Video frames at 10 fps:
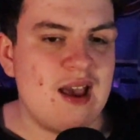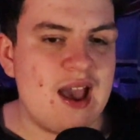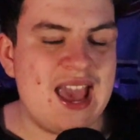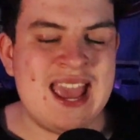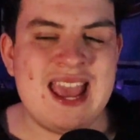
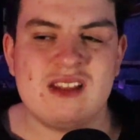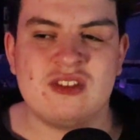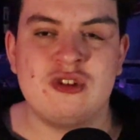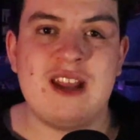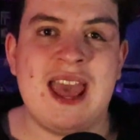a
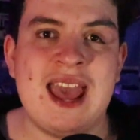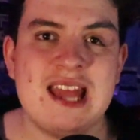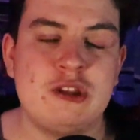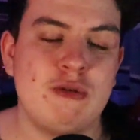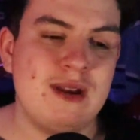hit to the
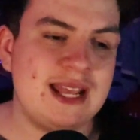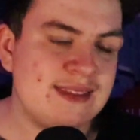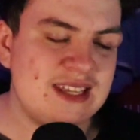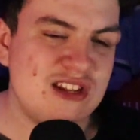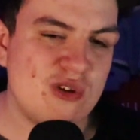head to an
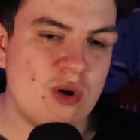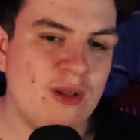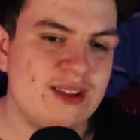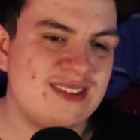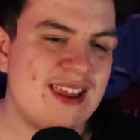
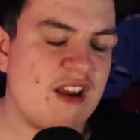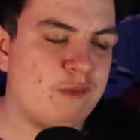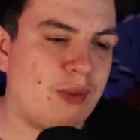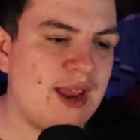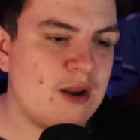18-year-old instead
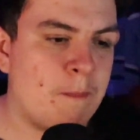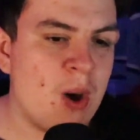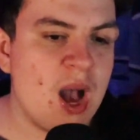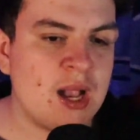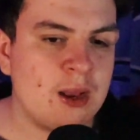of playing the
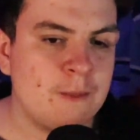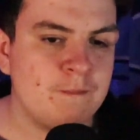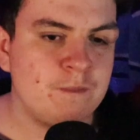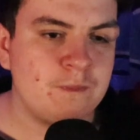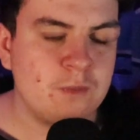puck,
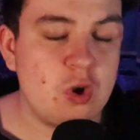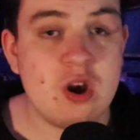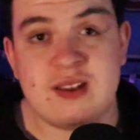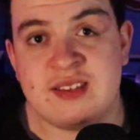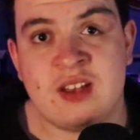
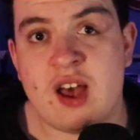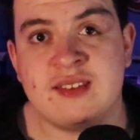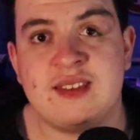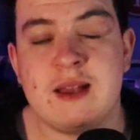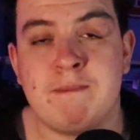you're a
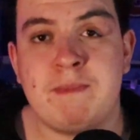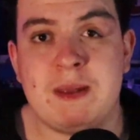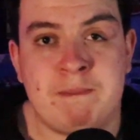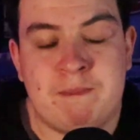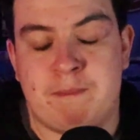disgusting
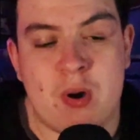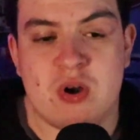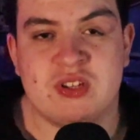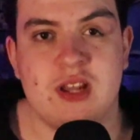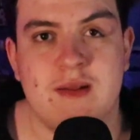
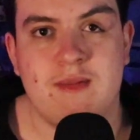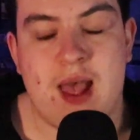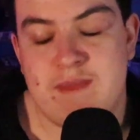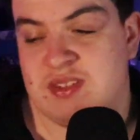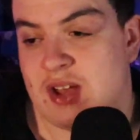person.
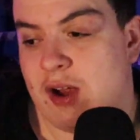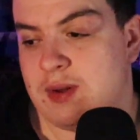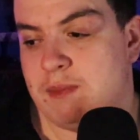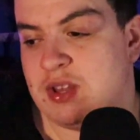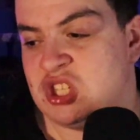I'm
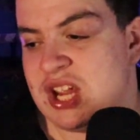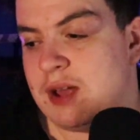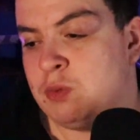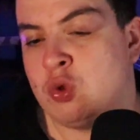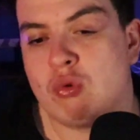sorry, but
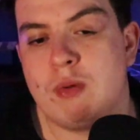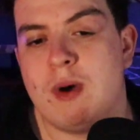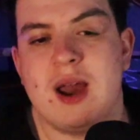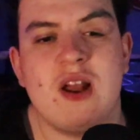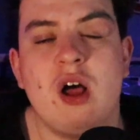Jacob
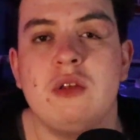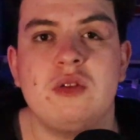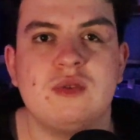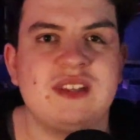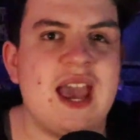Trouba and all of
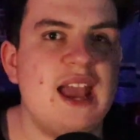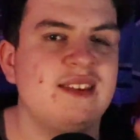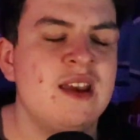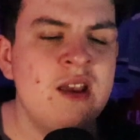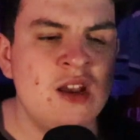those
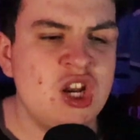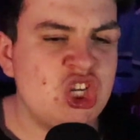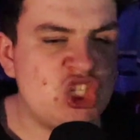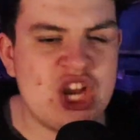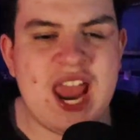guys,
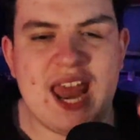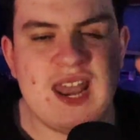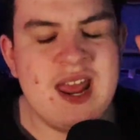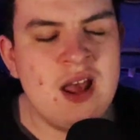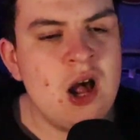
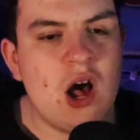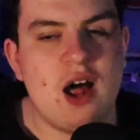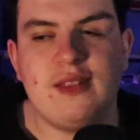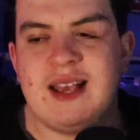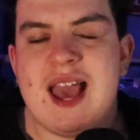Shen,
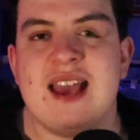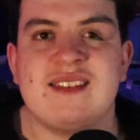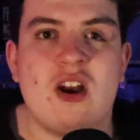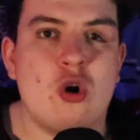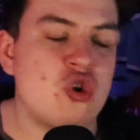all the
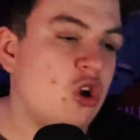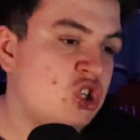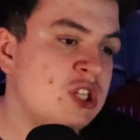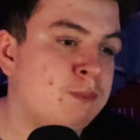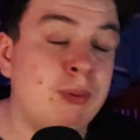guys are
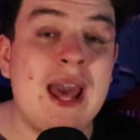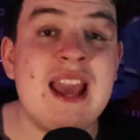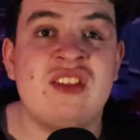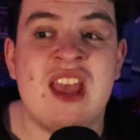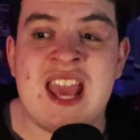just
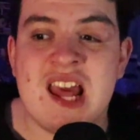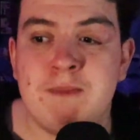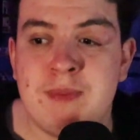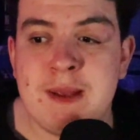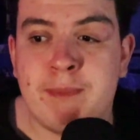playing to
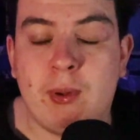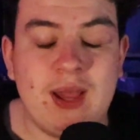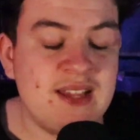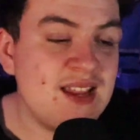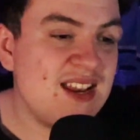hit
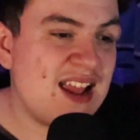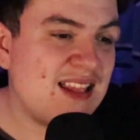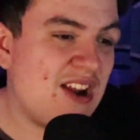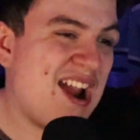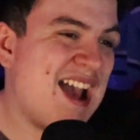people. I think
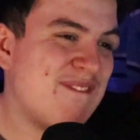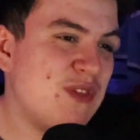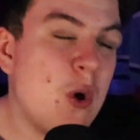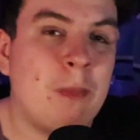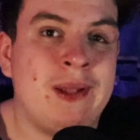that they
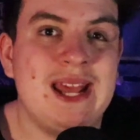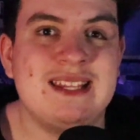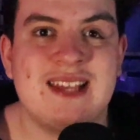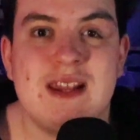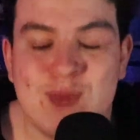have no
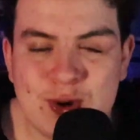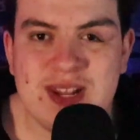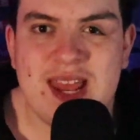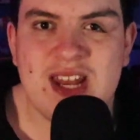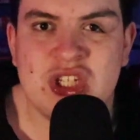place anymore in
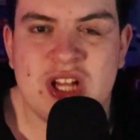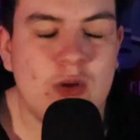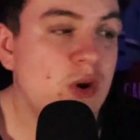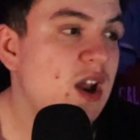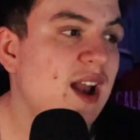the
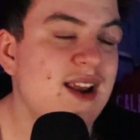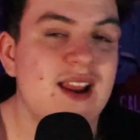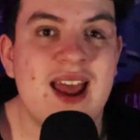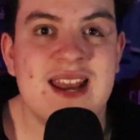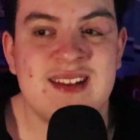NHL. We're not in
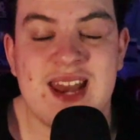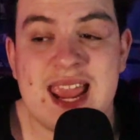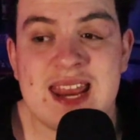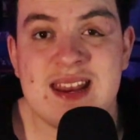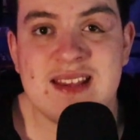the
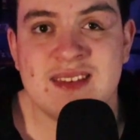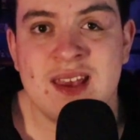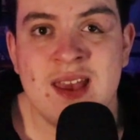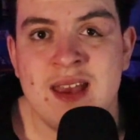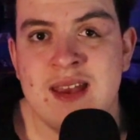1980s.
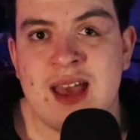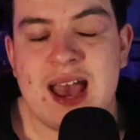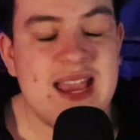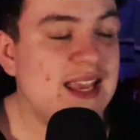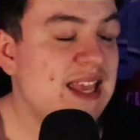
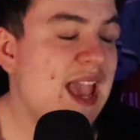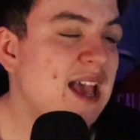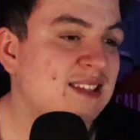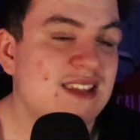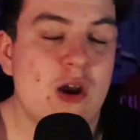
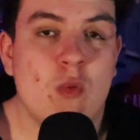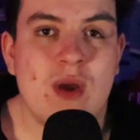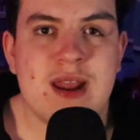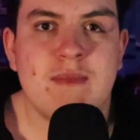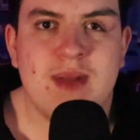Yes, they're
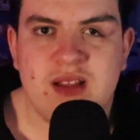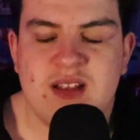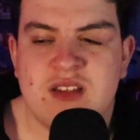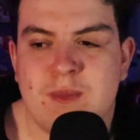winning millions